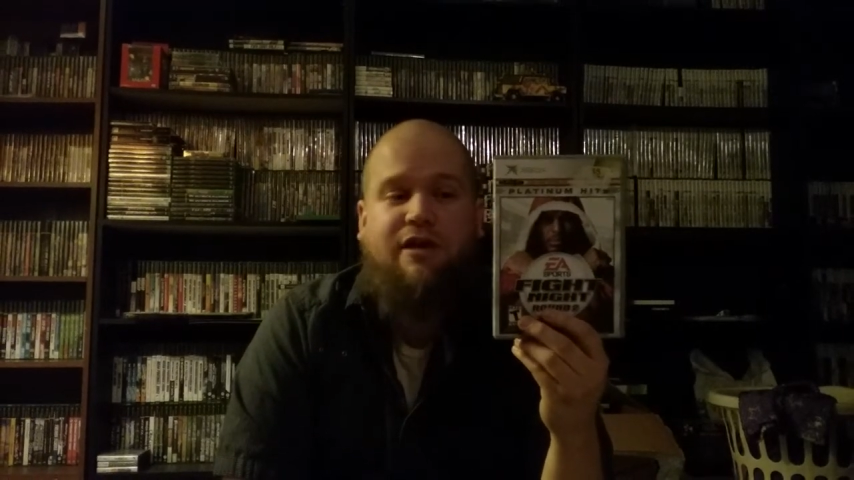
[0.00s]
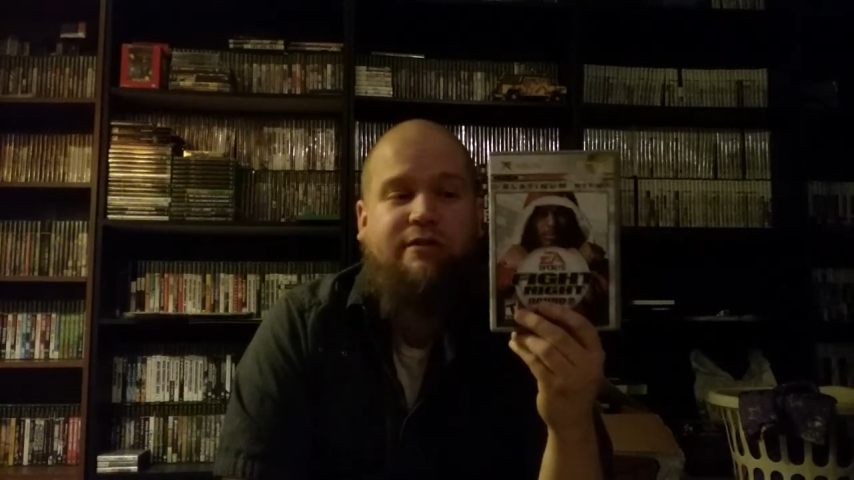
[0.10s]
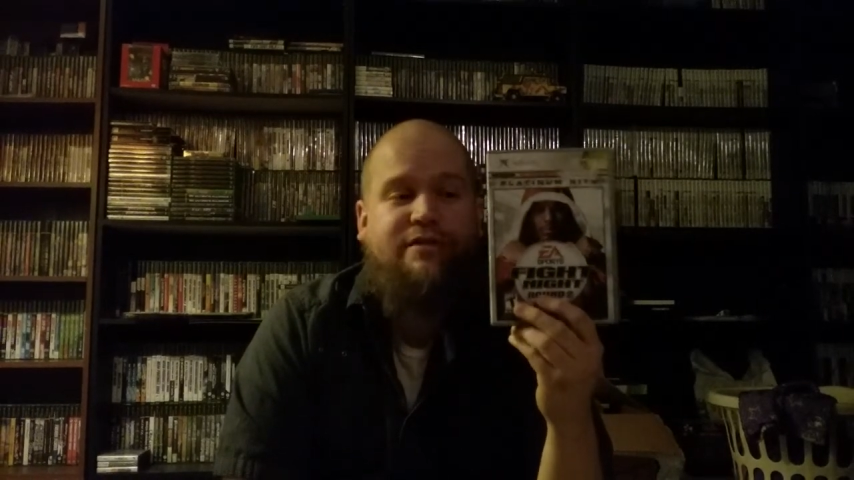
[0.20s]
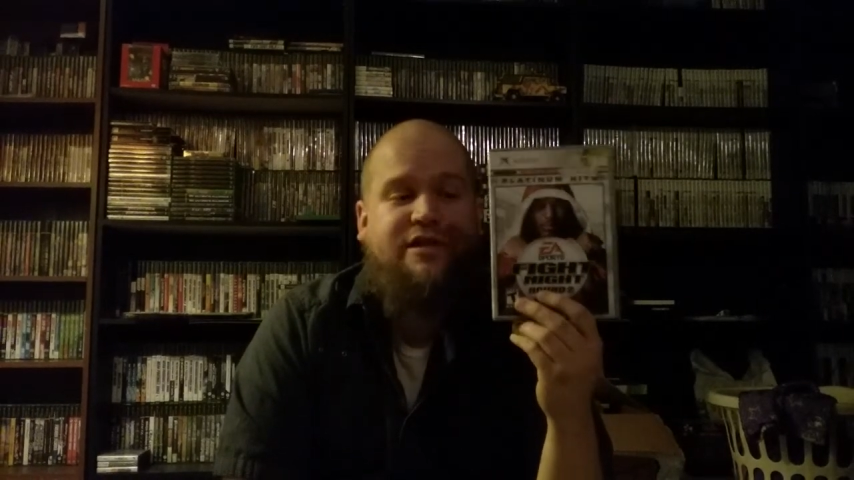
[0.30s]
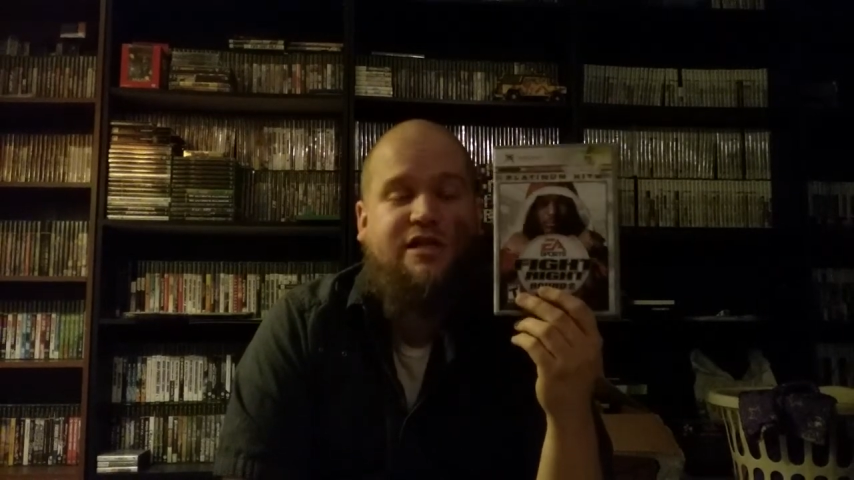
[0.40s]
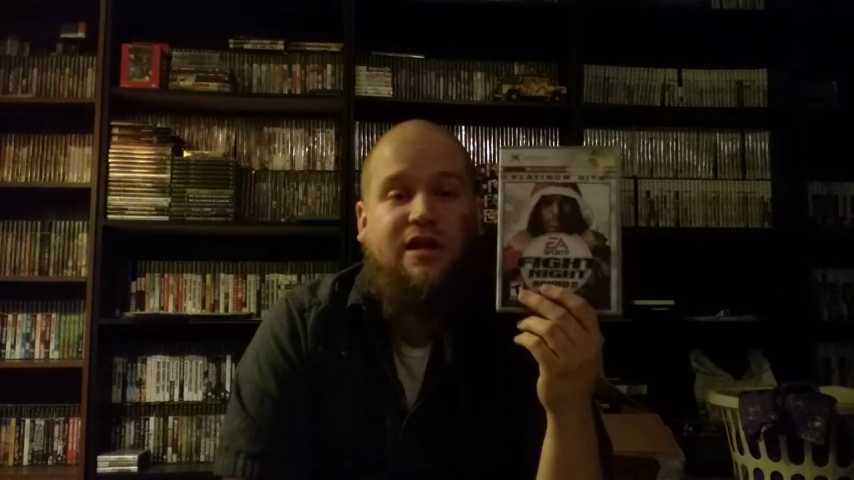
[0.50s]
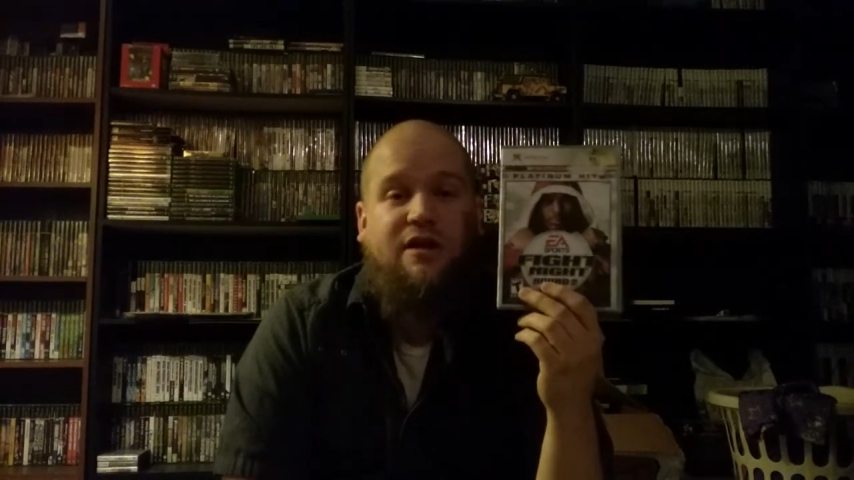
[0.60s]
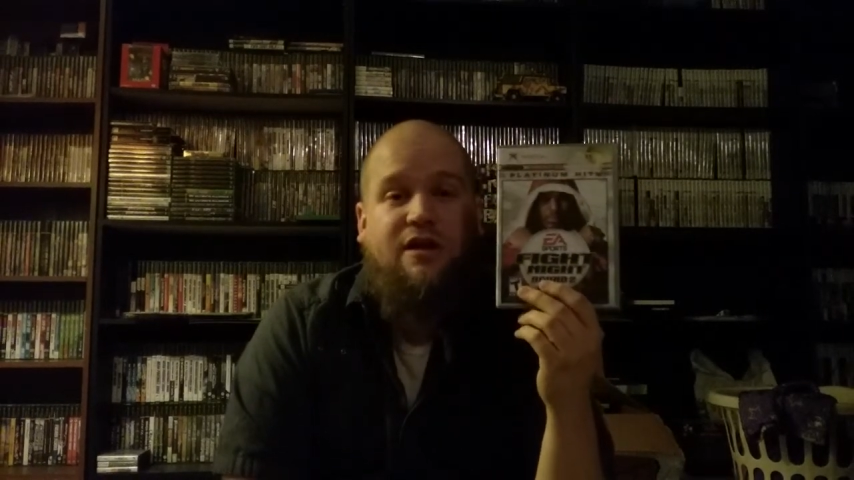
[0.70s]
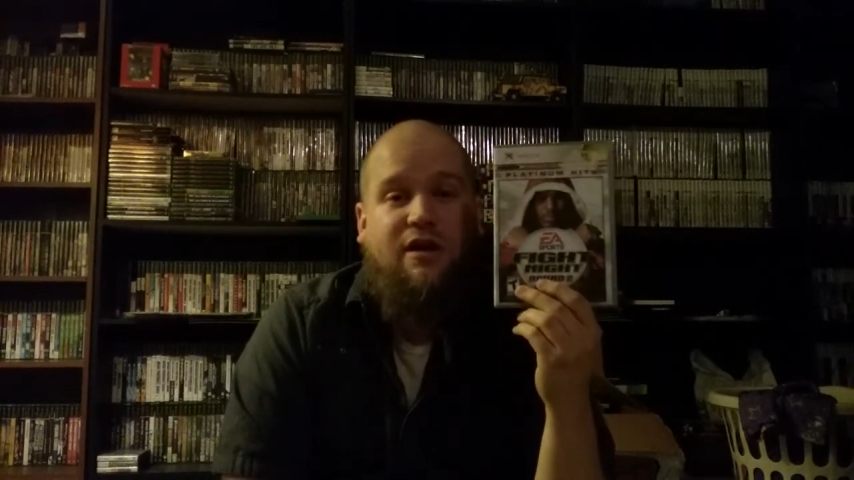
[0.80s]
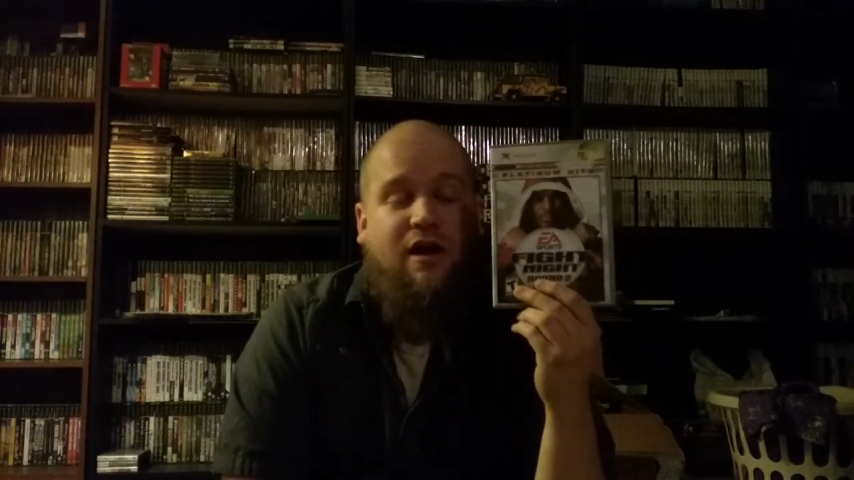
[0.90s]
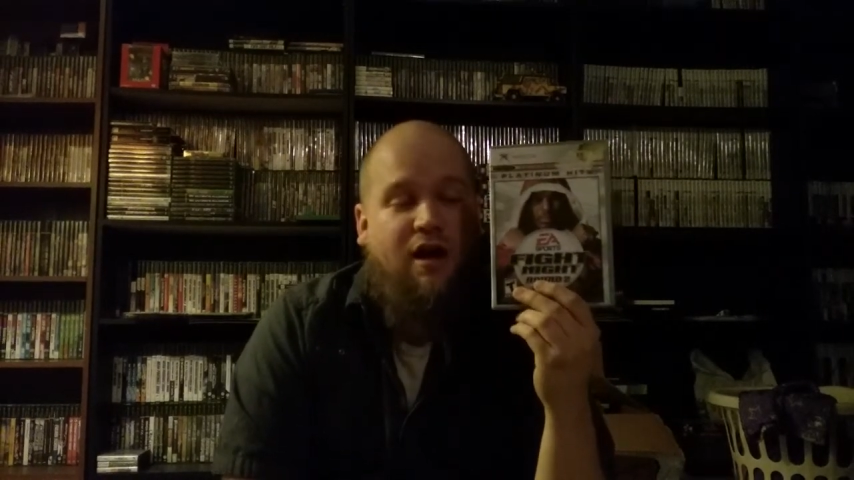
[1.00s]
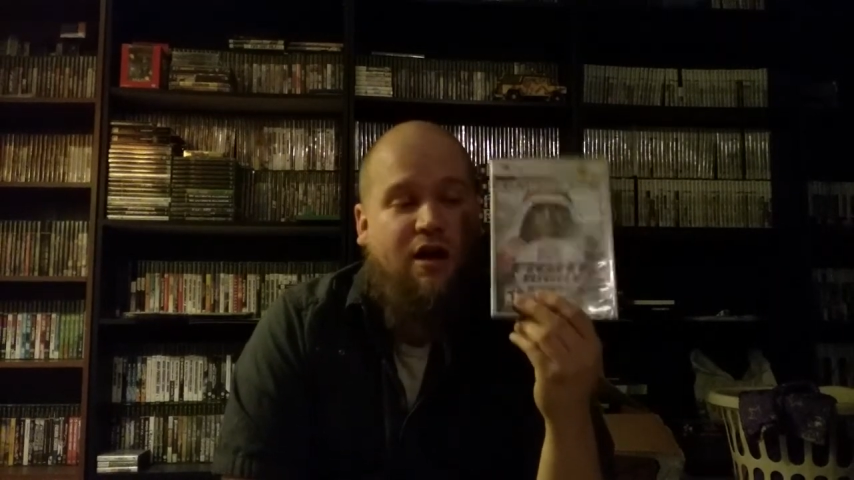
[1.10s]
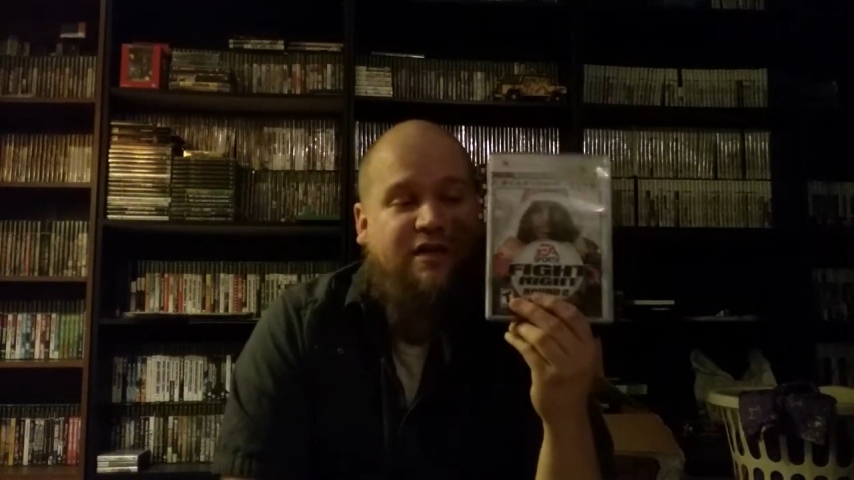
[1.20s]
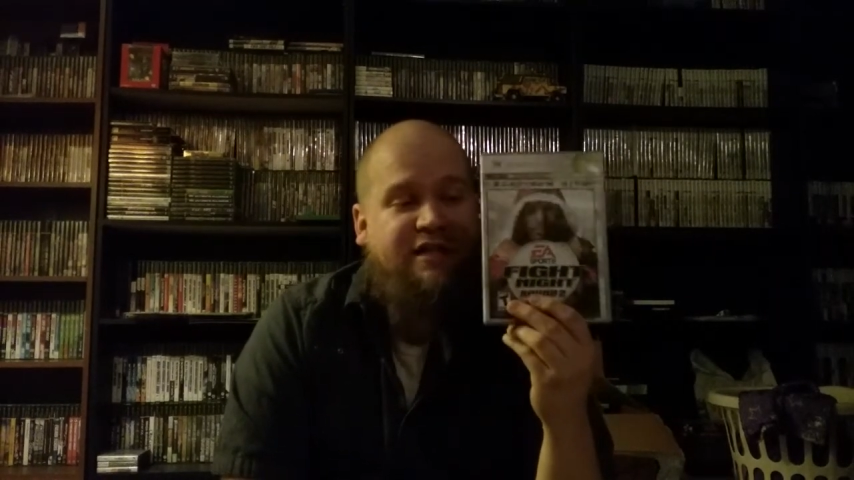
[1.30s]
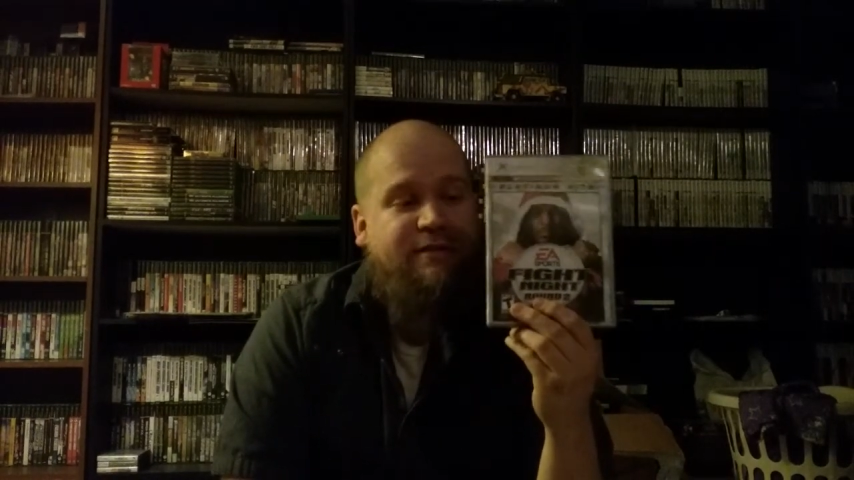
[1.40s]
He was
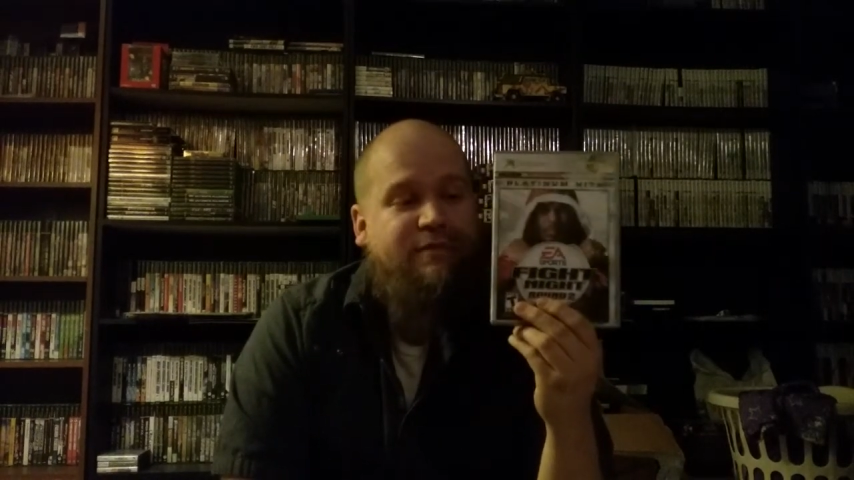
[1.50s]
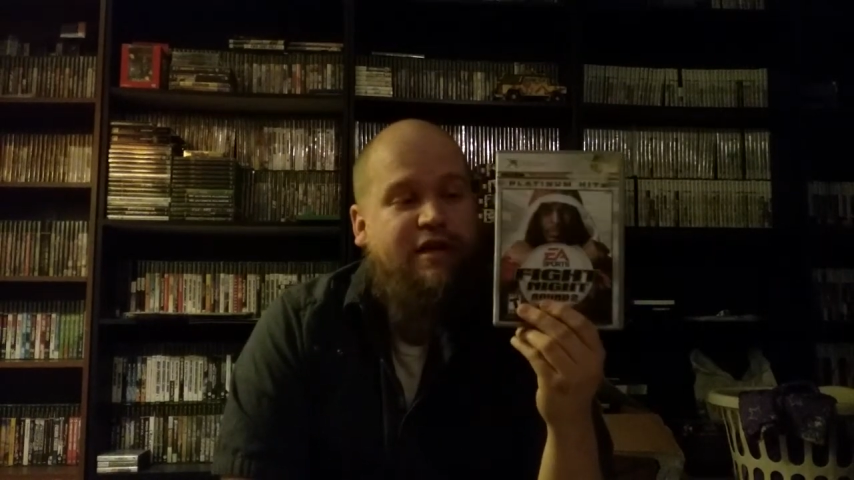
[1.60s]
awesome.